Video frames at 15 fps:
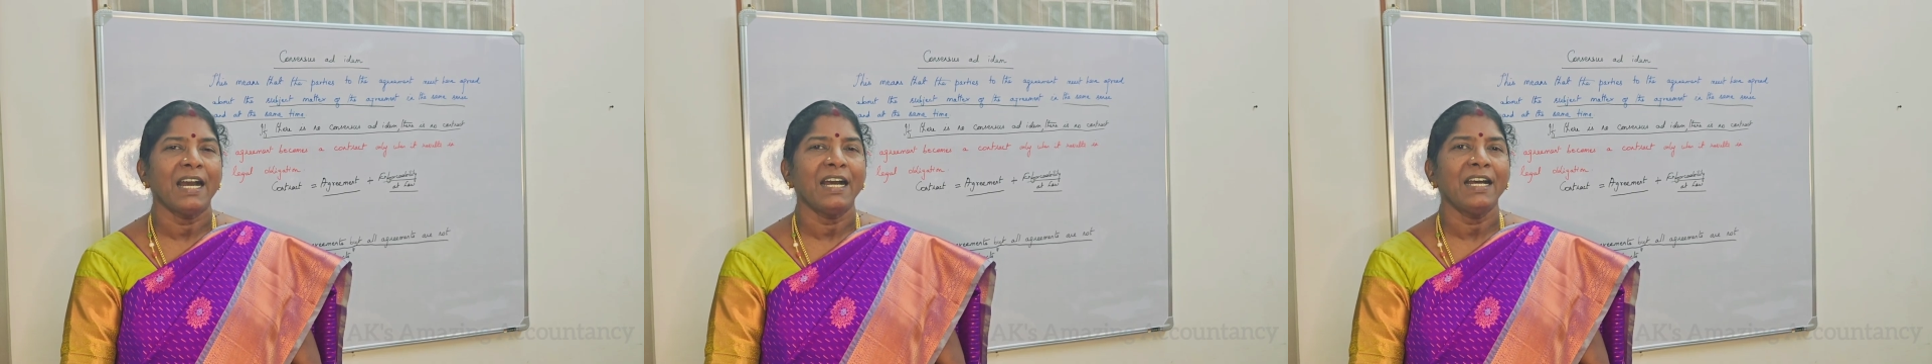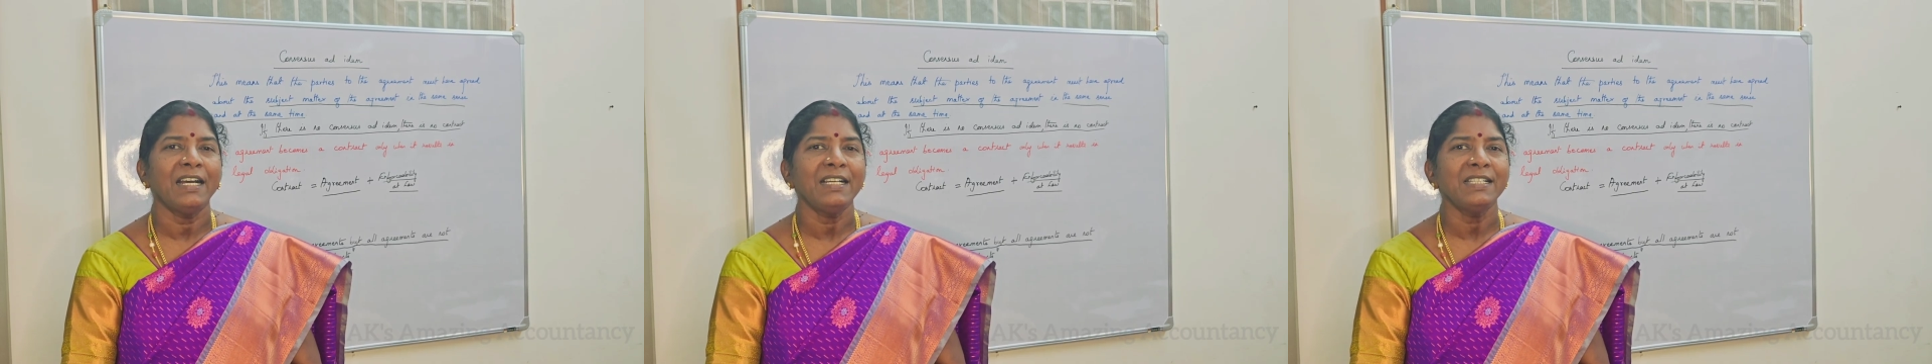
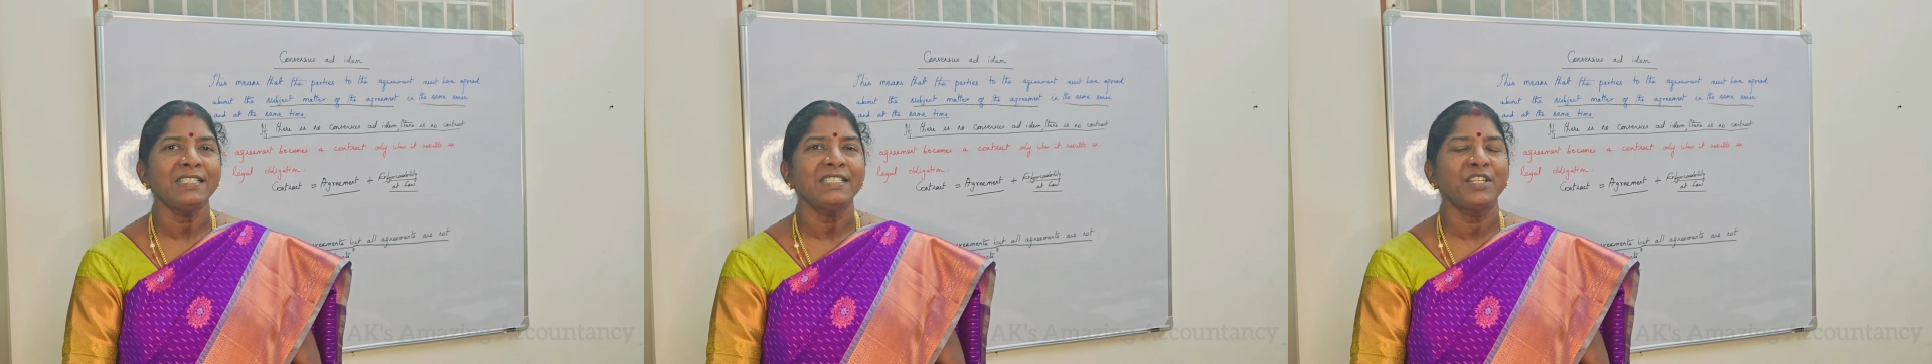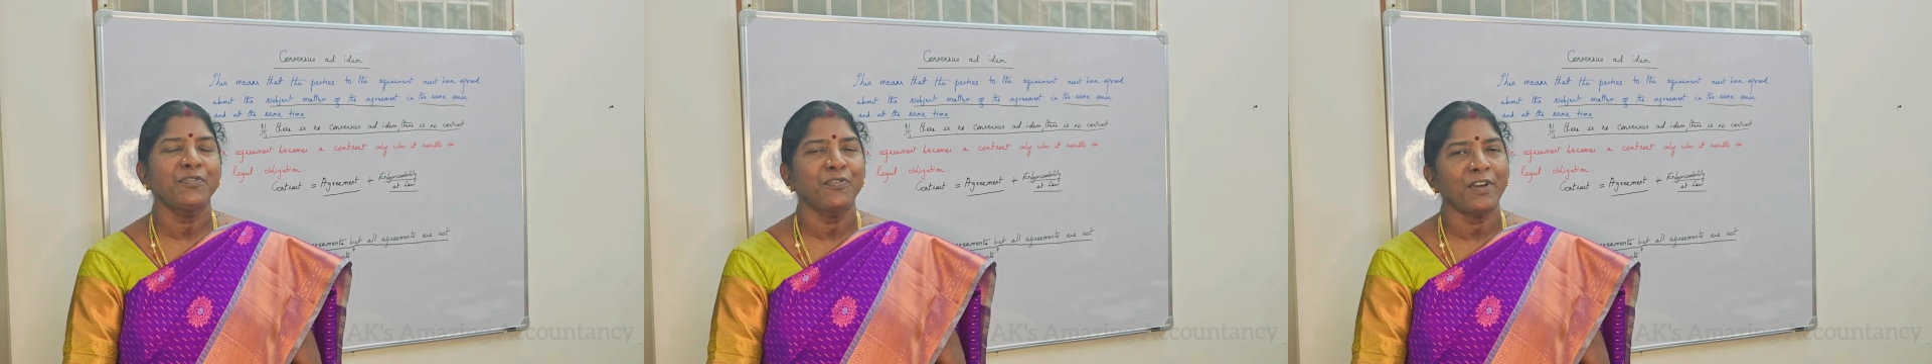
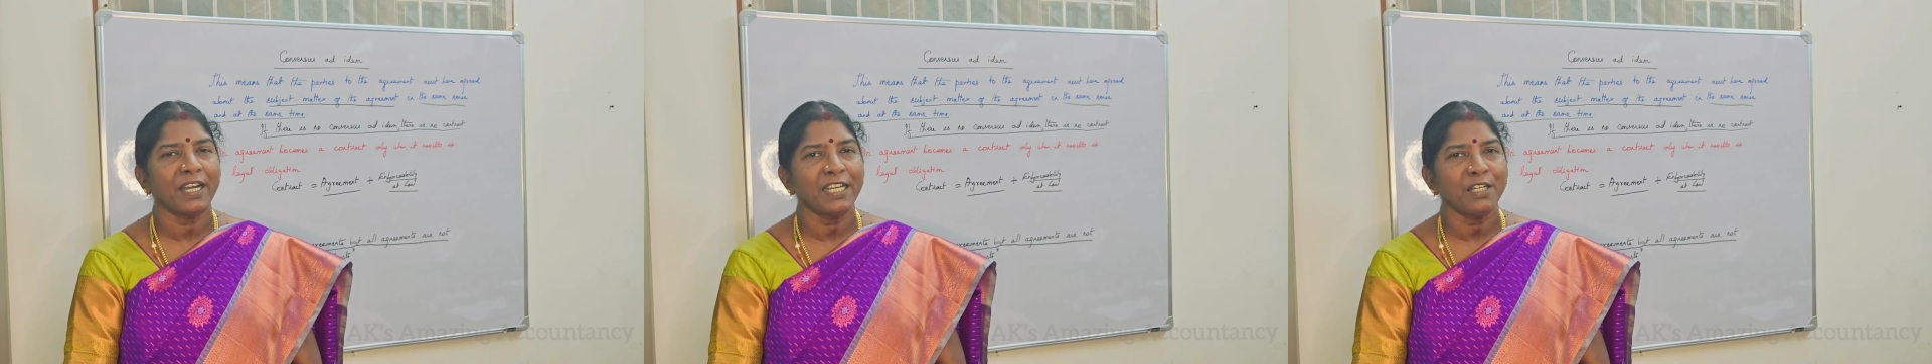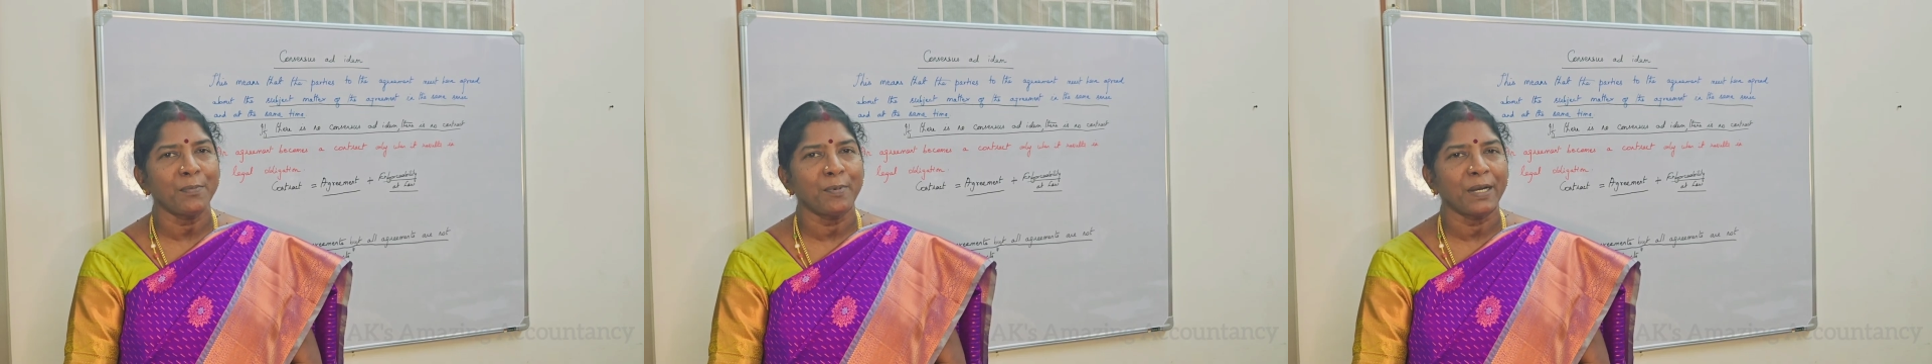as
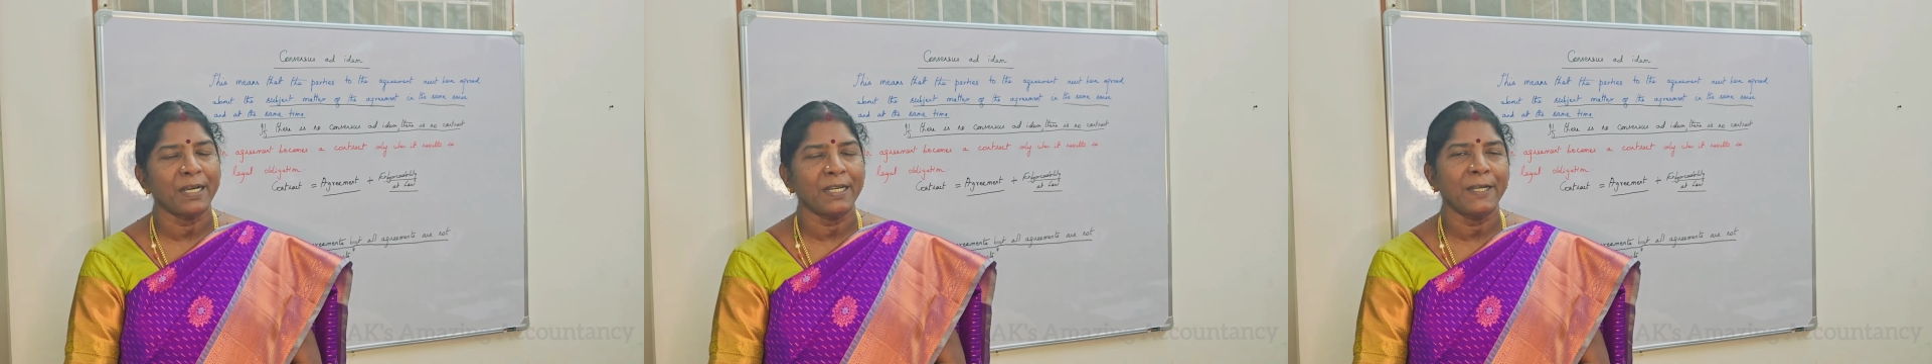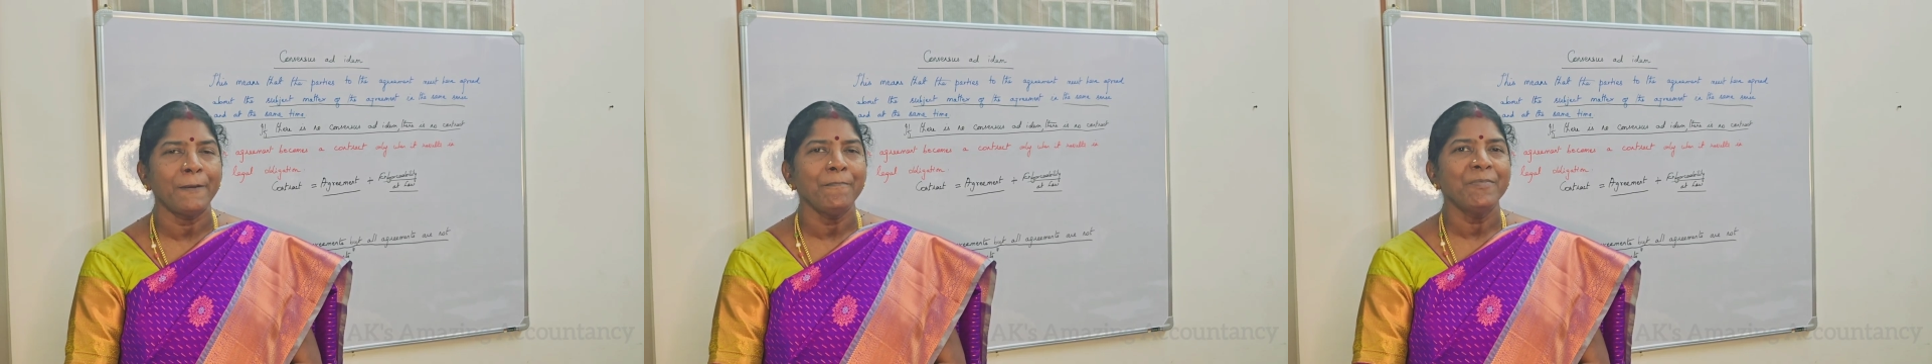defined
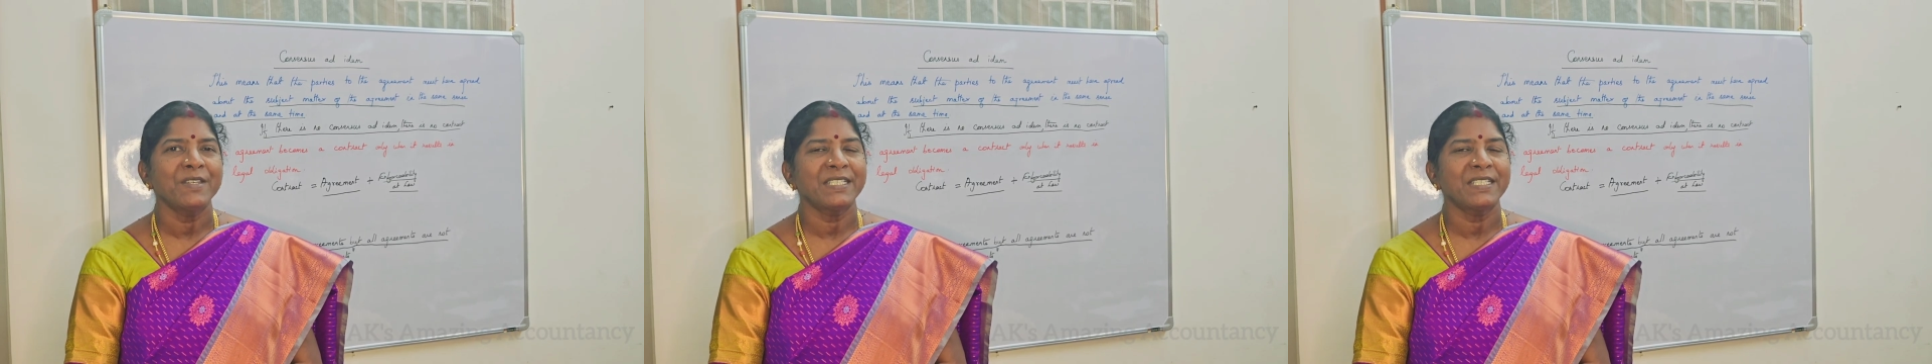by